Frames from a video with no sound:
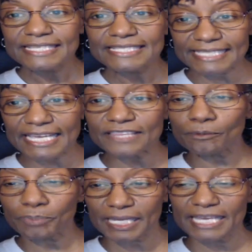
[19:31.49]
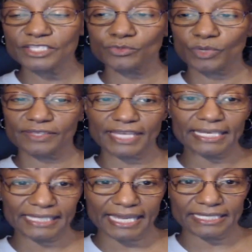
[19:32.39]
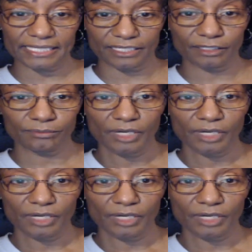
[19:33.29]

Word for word: See the place where they laid him.